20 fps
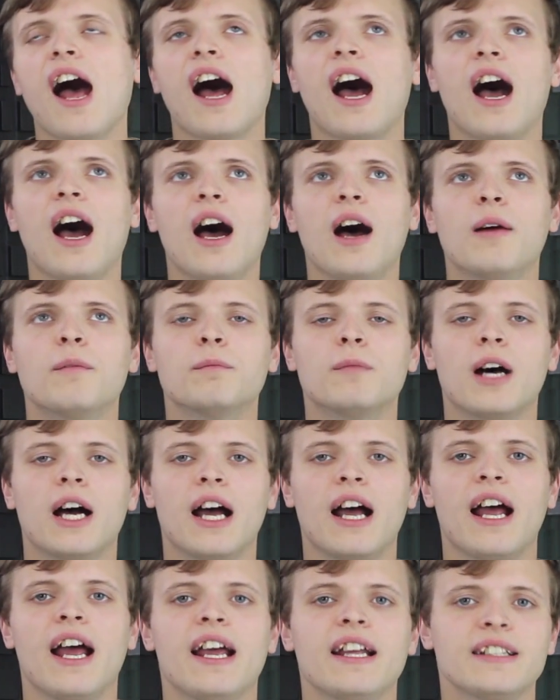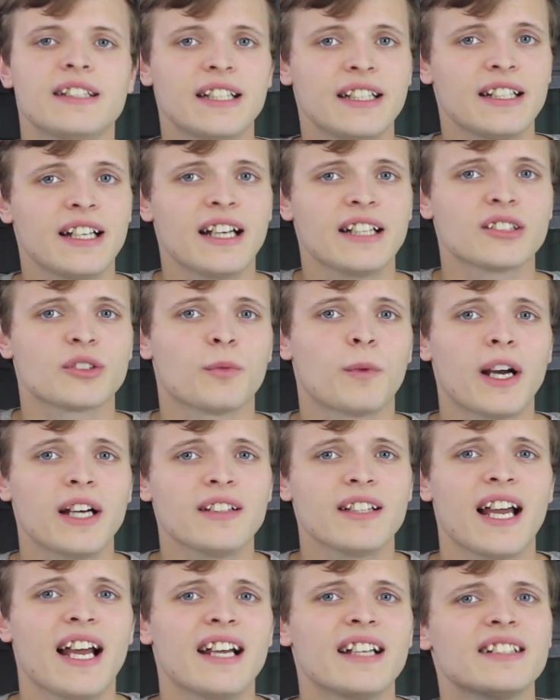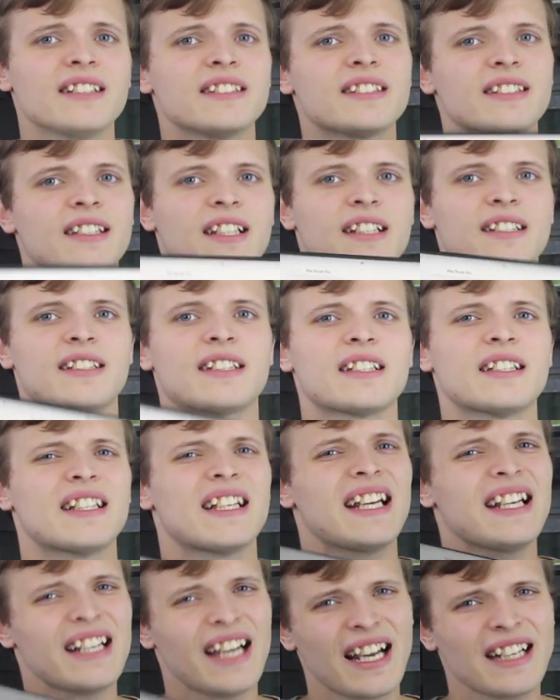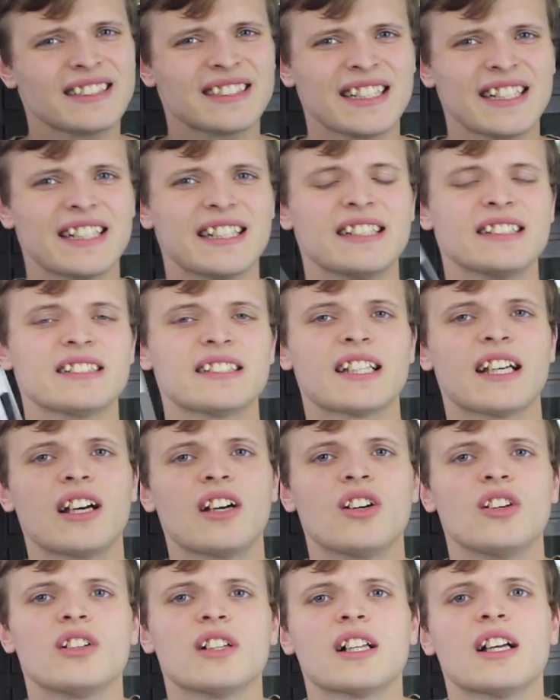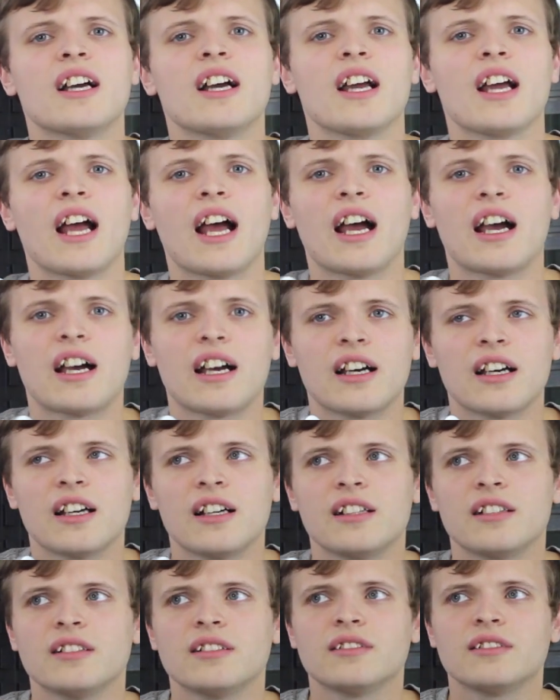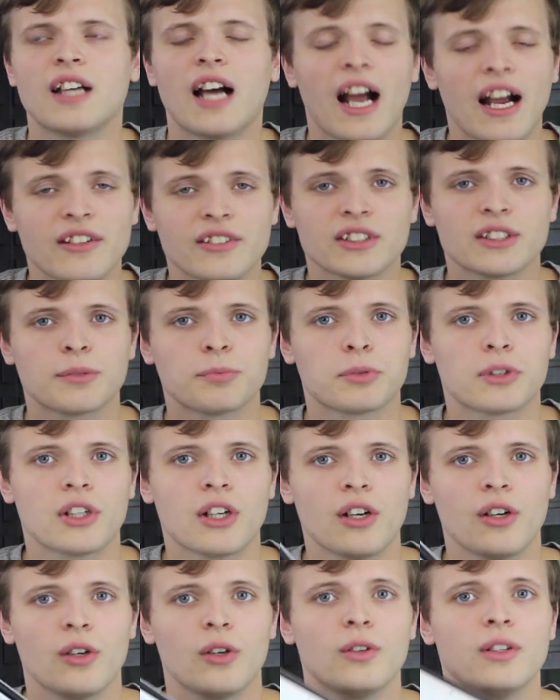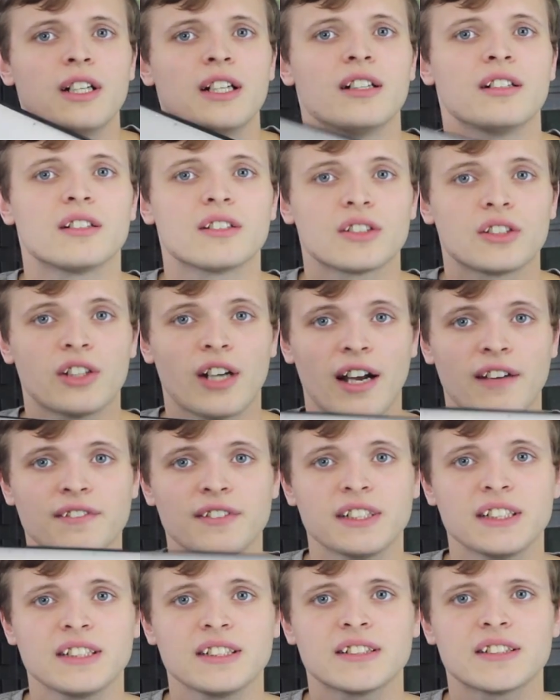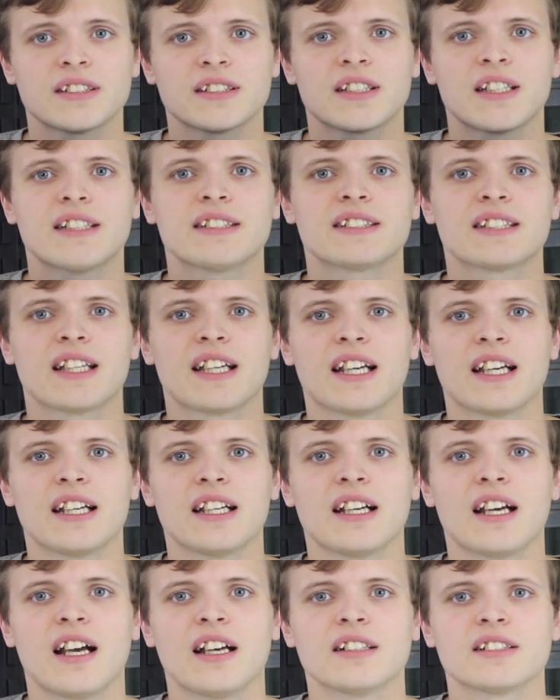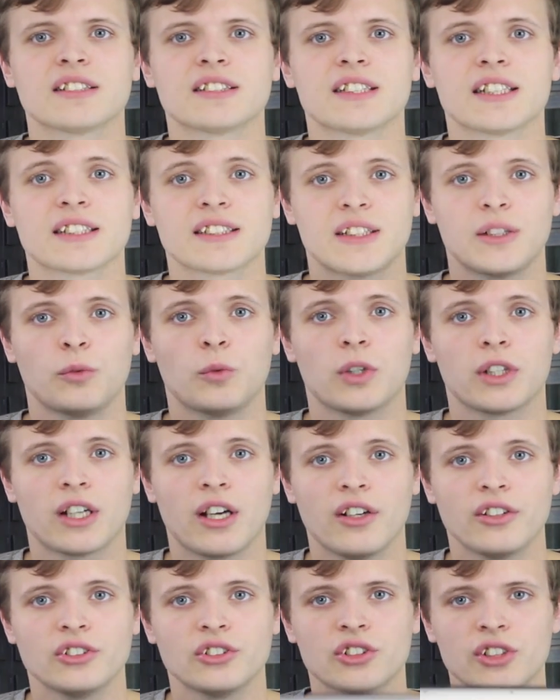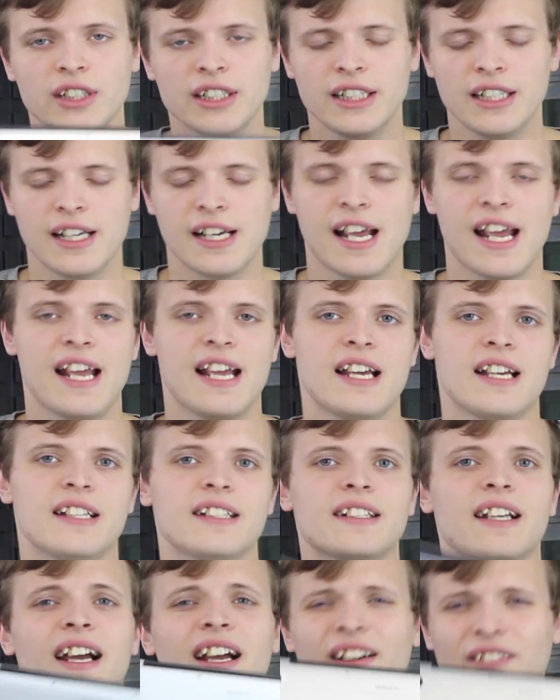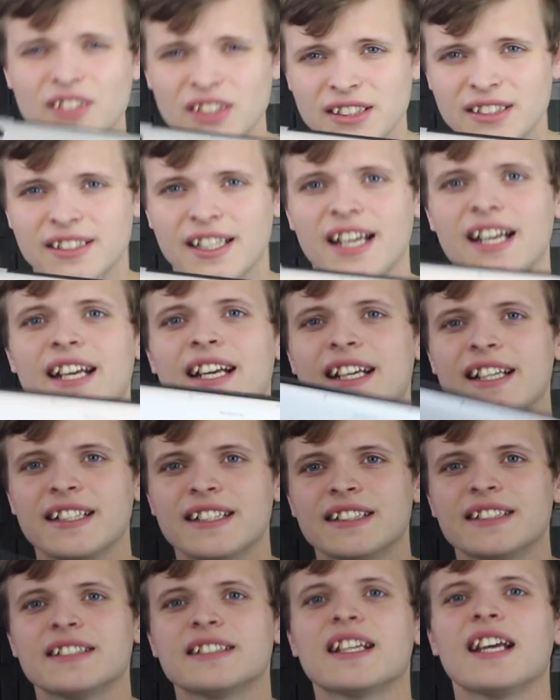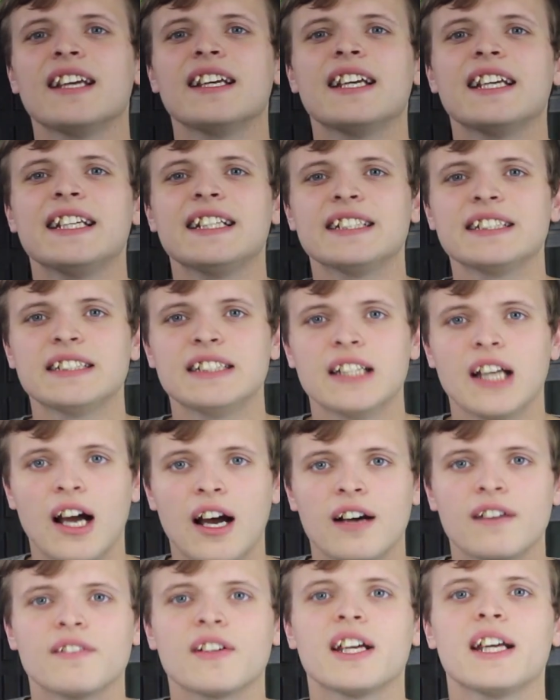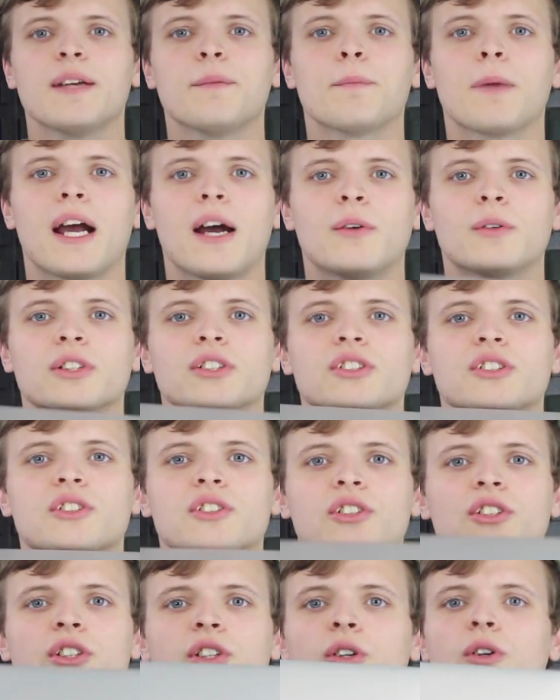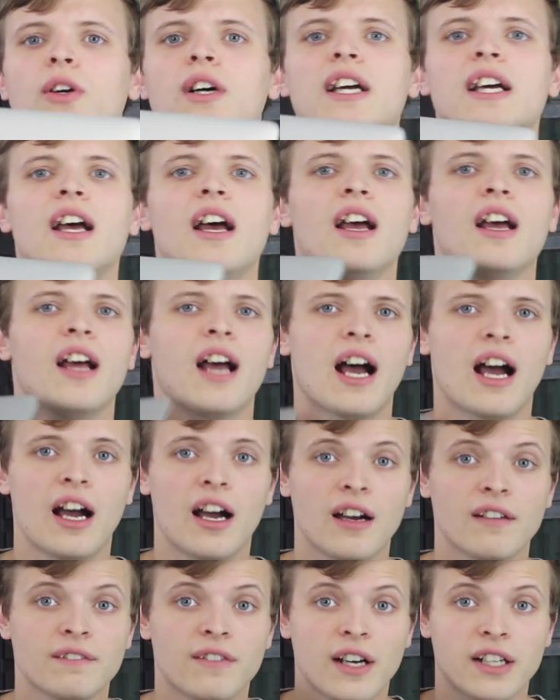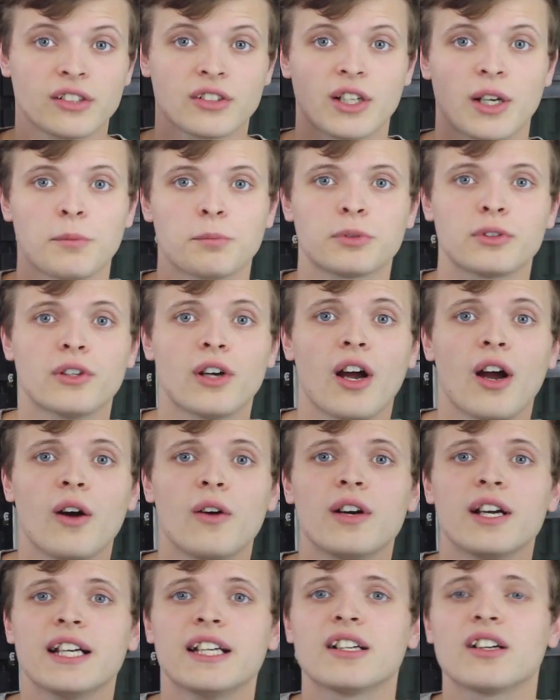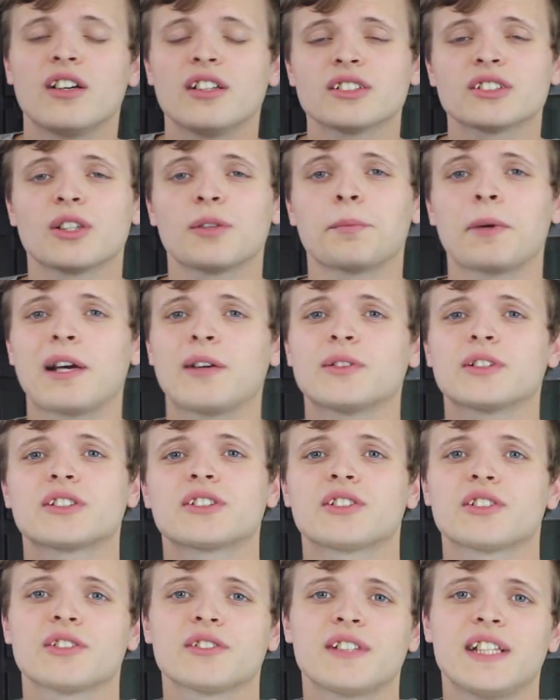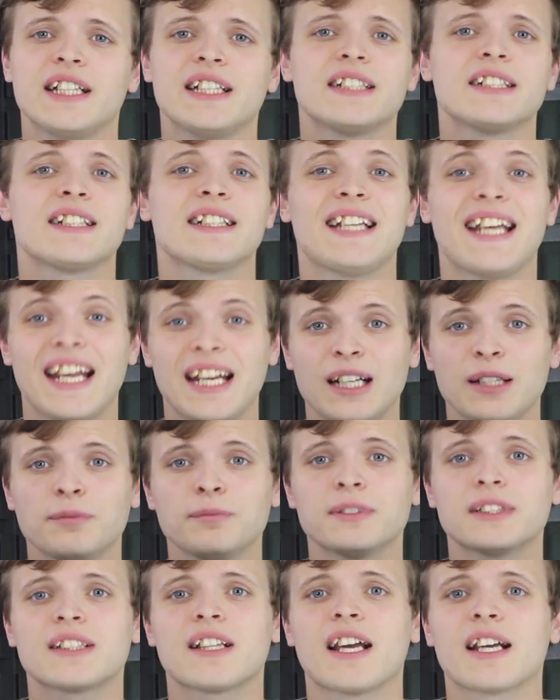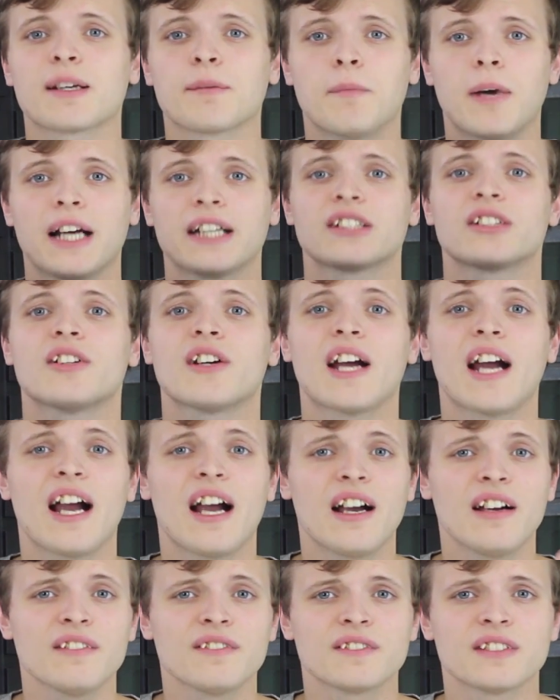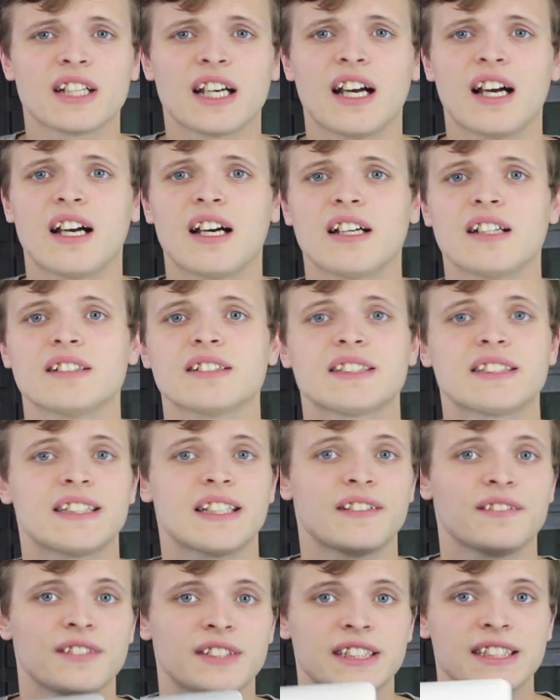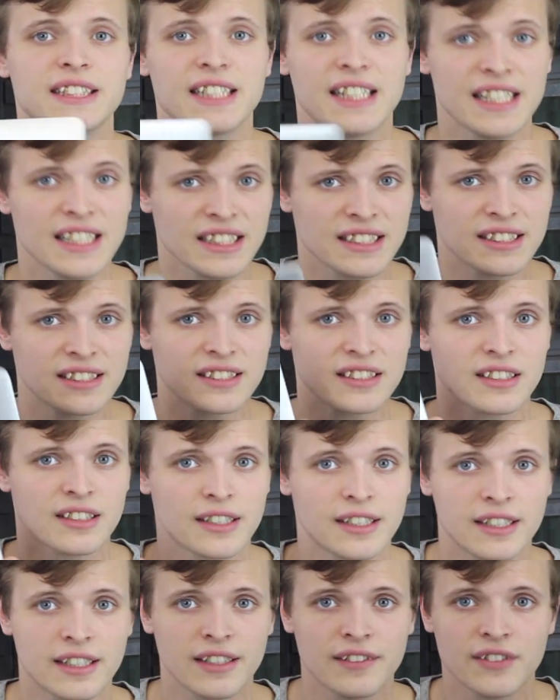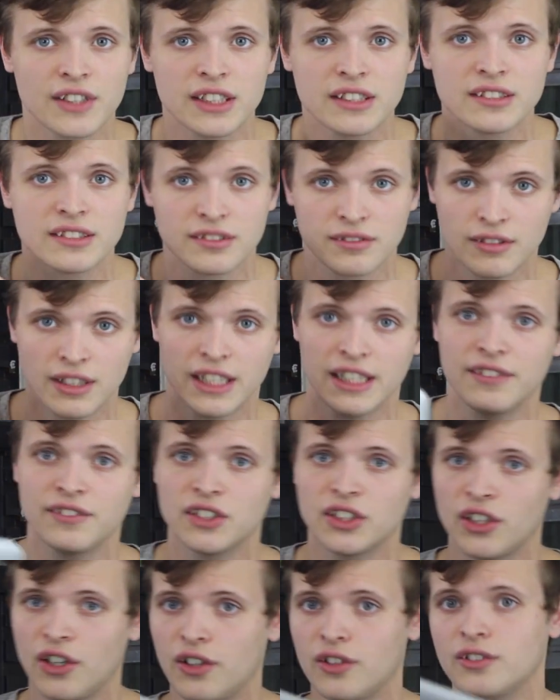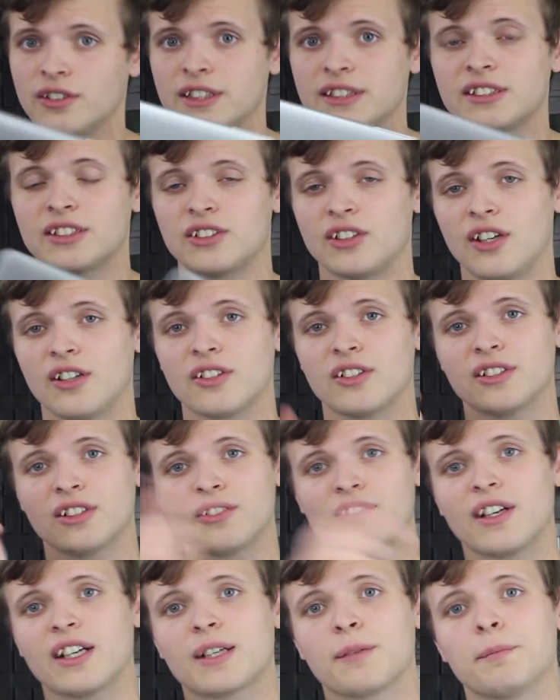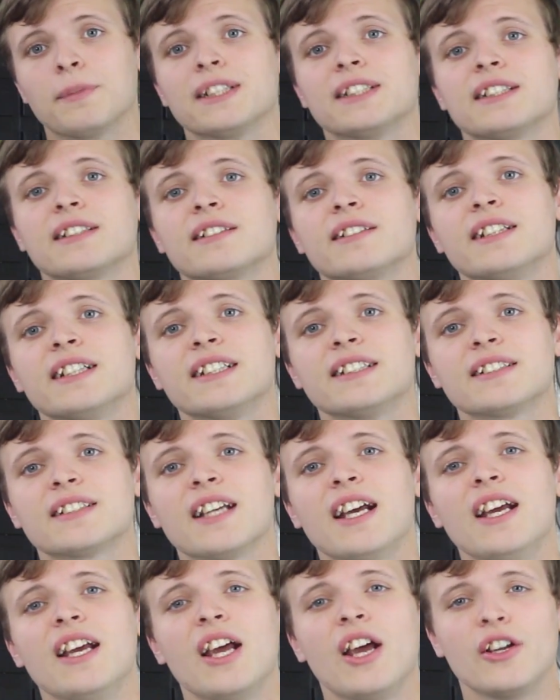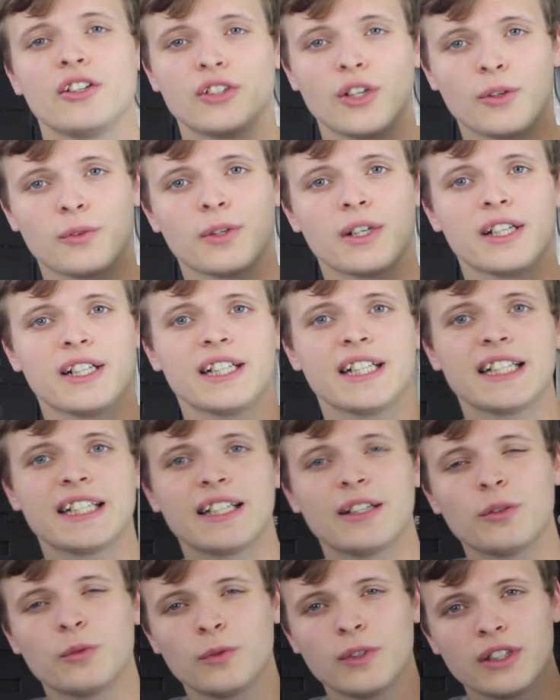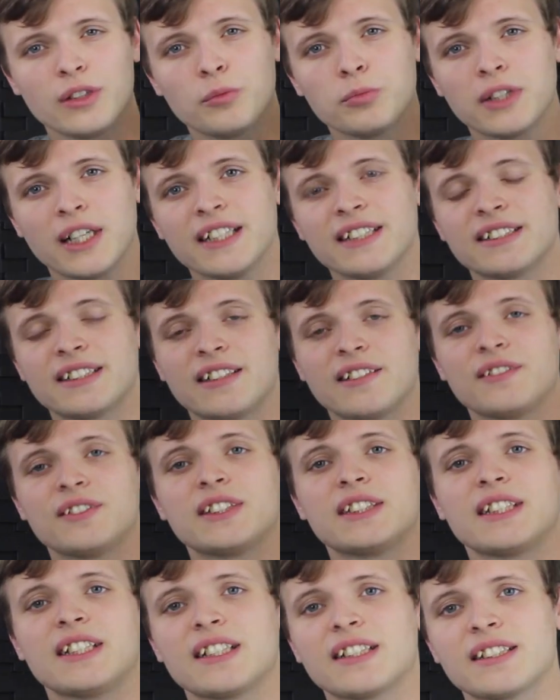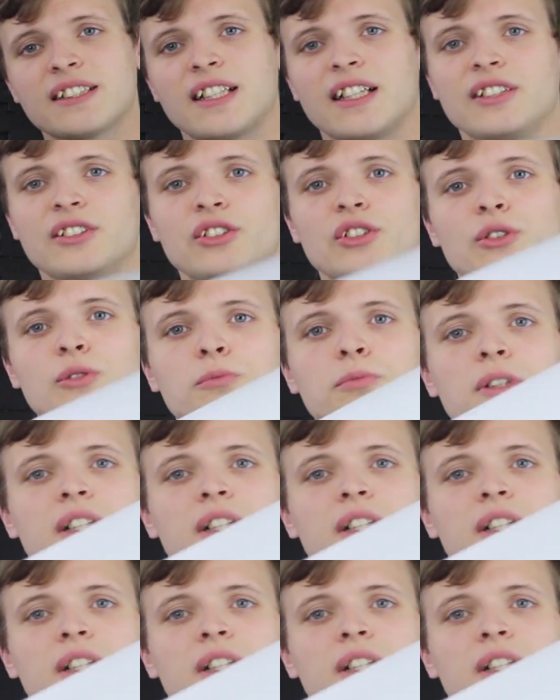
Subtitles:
And then as well as, it has an Intel Iris Pro graphics. It's a 6100, and I have to say it is enough. It powers through Final Cut Pro. It also powers through games like Minecraft, Civ 6. It even though it's not on the recommended list, don't worry, it will play Civ 6. I do